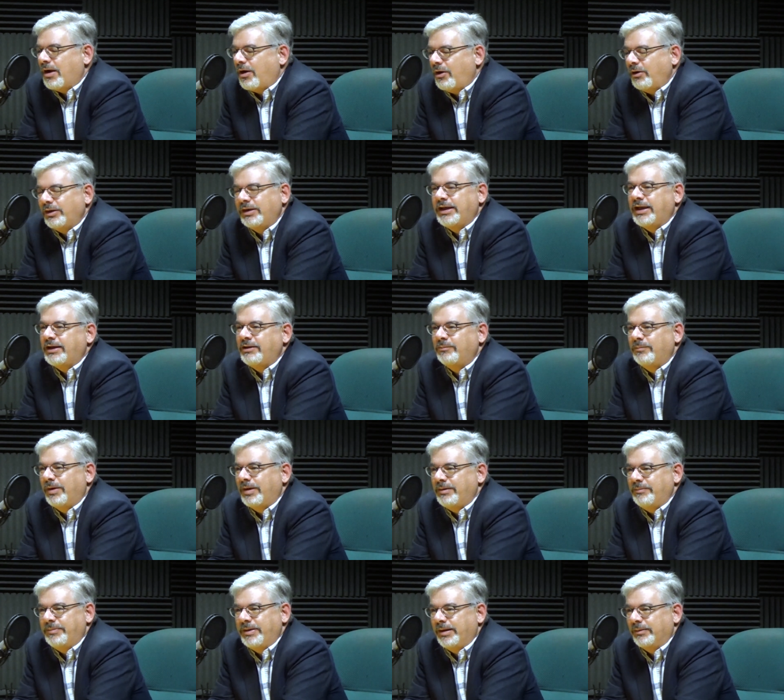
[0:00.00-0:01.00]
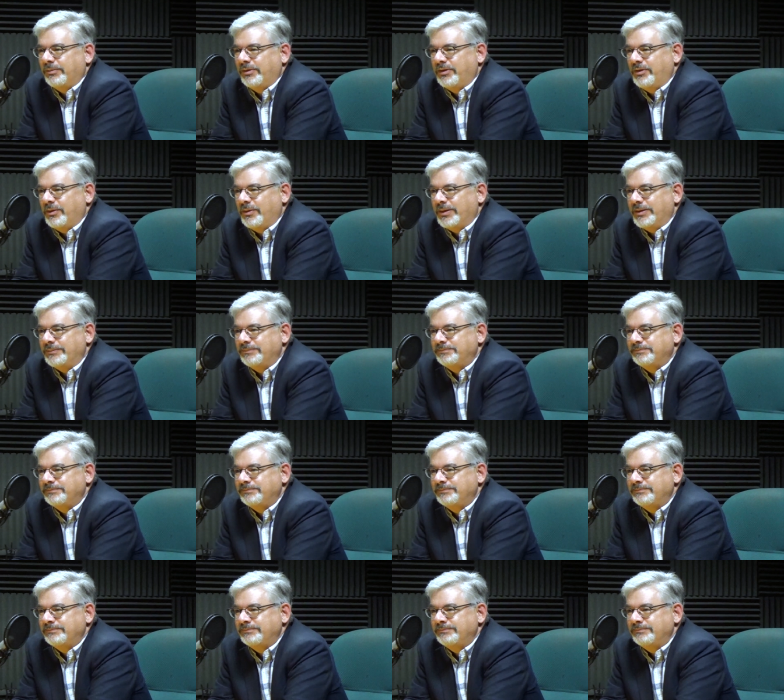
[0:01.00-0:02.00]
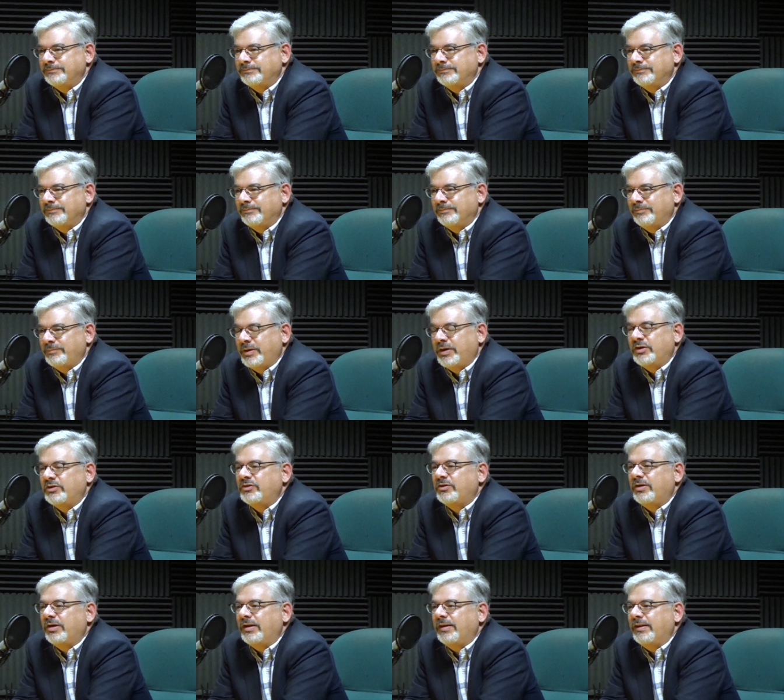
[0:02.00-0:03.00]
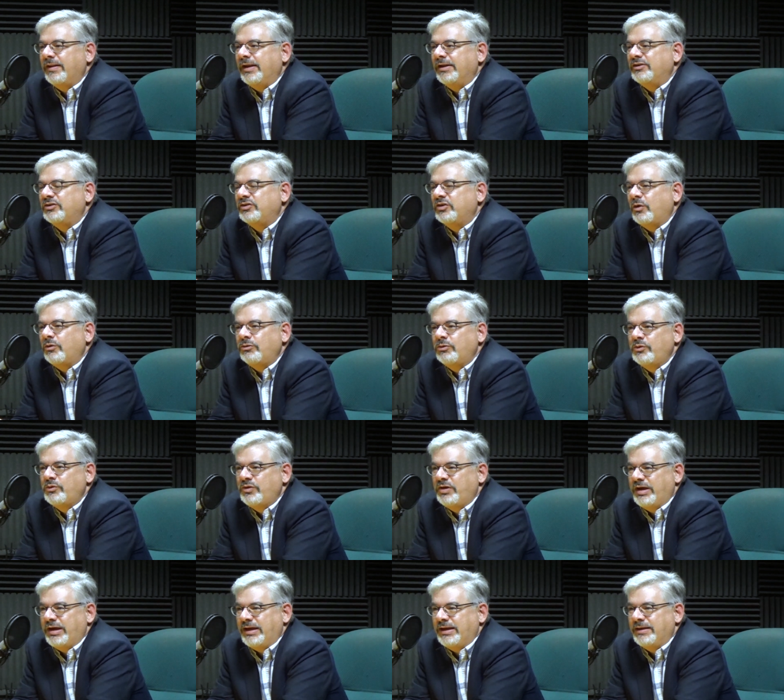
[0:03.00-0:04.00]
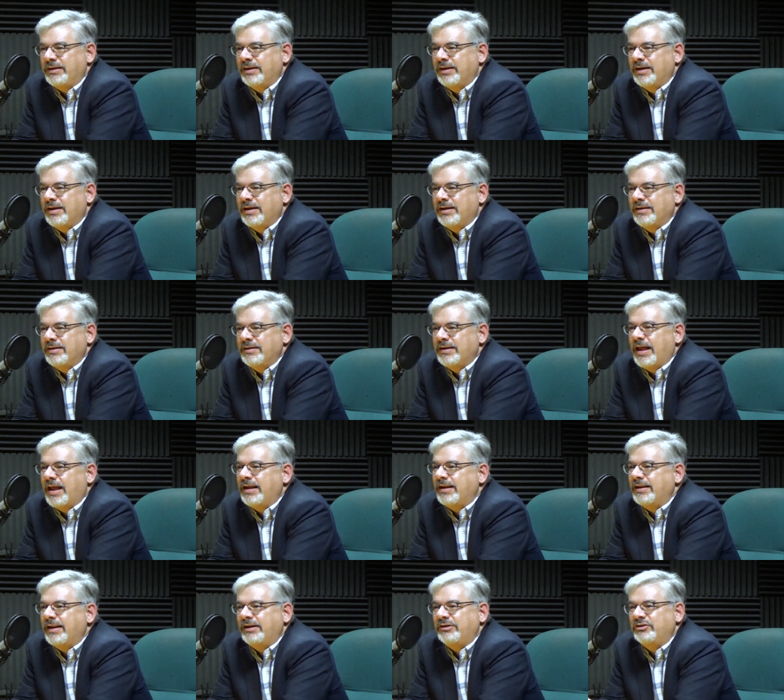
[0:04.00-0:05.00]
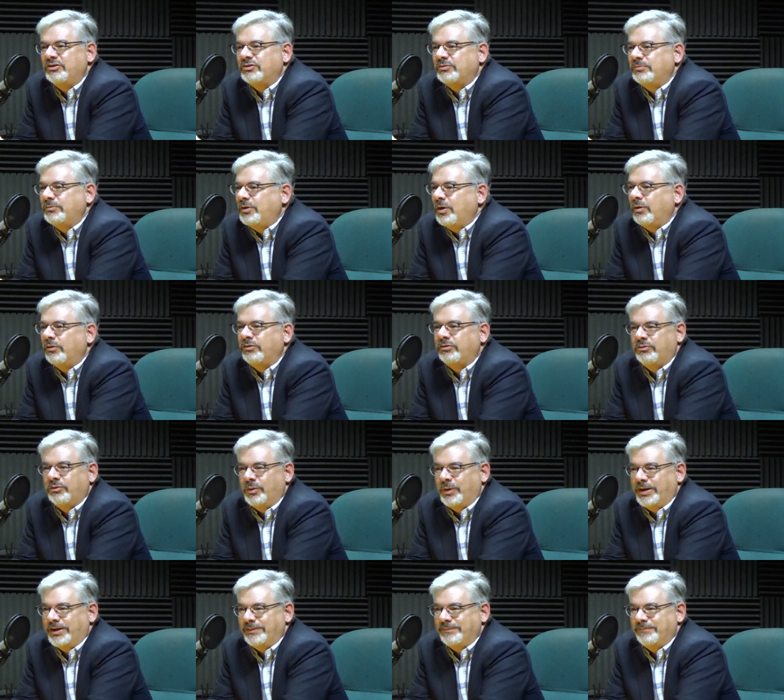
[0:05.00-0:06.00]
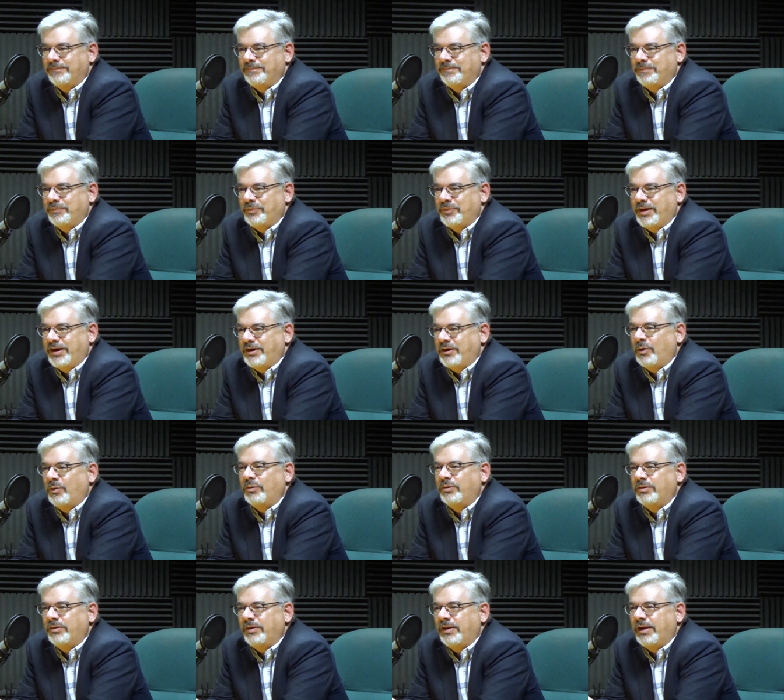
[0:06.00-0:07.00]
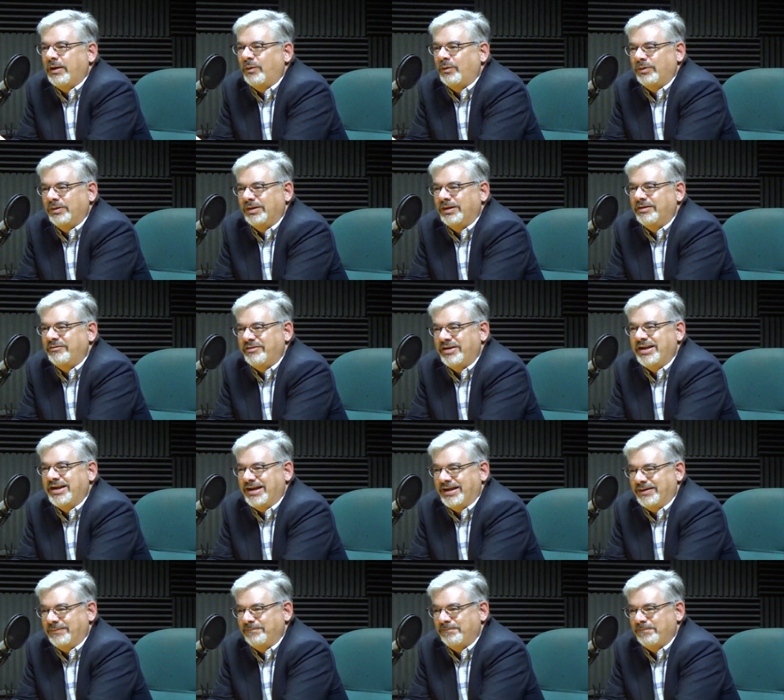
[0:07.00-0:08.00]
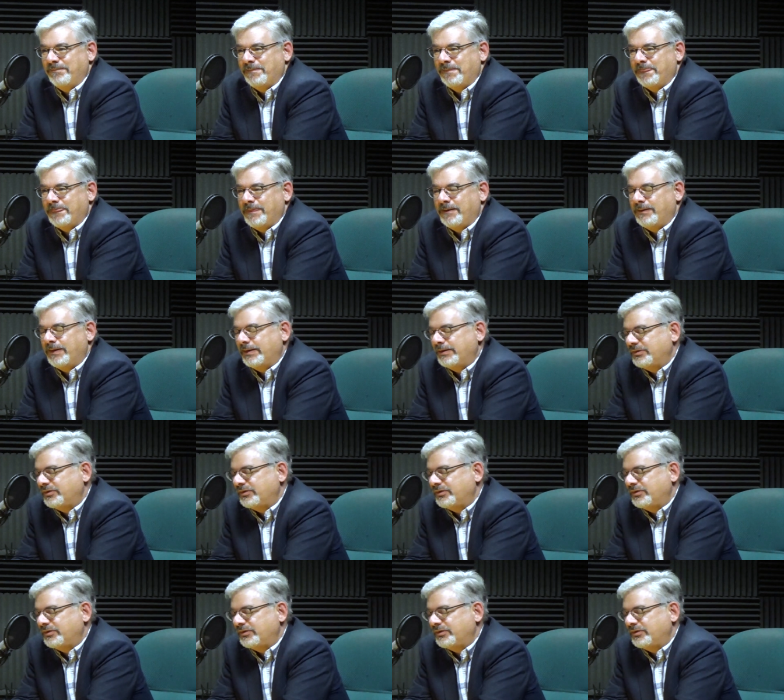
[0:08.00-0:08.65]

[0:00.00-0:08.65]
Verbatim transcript: Hardly anybody would be able to do it because it's so routine that they just go through it. They don't they don't live in it. Mm. Right.